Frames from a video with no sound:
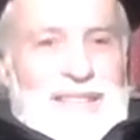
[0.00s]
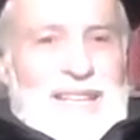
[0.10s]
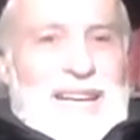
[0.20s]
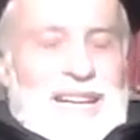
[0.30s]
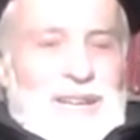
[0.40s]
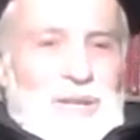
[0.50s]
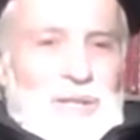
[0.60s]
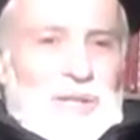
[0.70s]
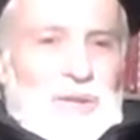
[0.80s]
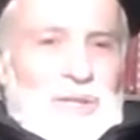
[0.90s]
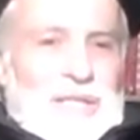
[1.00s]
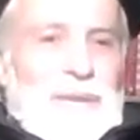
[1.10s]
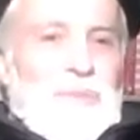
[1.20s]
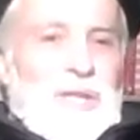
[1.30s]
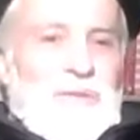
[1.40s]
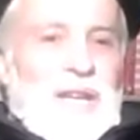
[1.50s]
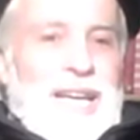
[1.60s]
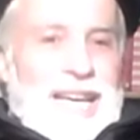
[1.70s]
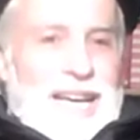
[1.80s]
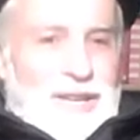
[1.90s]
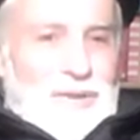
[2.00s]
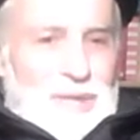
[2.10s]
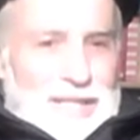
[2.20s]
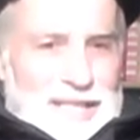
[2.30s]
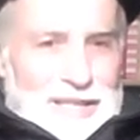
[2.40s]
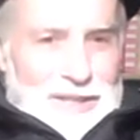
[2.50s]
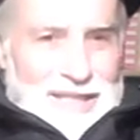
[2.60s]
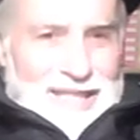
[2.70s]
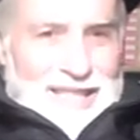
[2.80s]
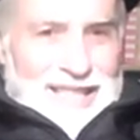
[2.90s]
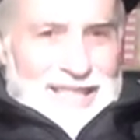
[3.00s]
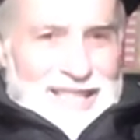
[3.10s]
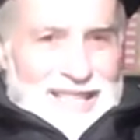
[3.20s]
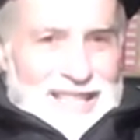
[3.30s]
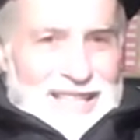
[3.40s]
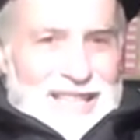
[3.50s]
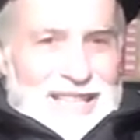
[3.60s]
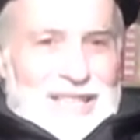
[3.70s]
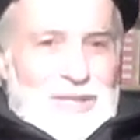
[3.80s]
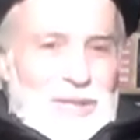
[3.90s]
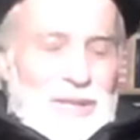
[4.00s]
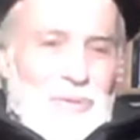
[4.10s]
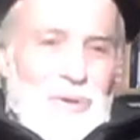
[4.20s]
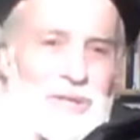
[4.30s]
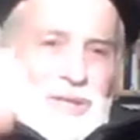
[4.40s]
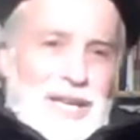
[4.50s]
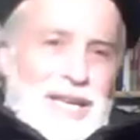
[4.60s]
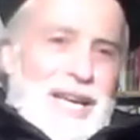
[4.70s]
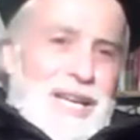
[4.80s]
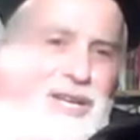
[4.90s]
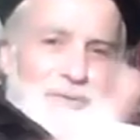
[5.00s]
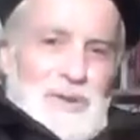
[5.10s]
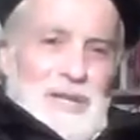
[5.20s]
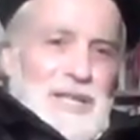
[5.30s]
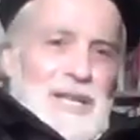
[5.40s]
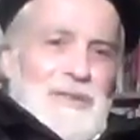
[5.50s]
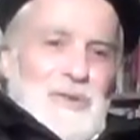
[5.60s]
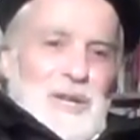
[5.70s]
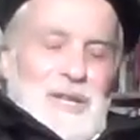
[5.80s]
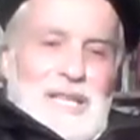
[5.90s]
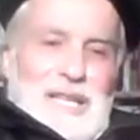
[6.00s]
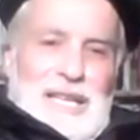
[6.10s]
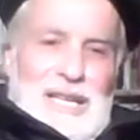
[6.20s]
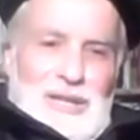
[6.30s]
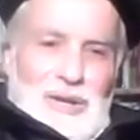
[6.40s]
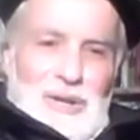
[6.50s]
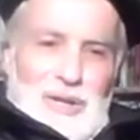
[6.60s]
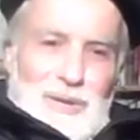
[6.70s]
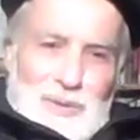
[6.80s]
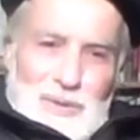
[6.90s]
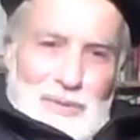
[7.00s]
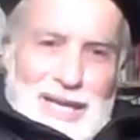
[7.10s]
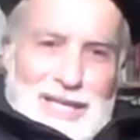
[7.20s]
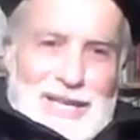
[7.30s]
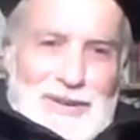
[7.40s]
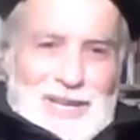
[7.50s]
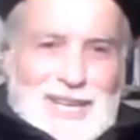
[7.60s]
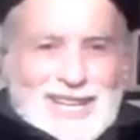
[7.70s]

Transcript: And also Temple of Diana was there. So the word Diana and Philadelphia, it all comes from that area.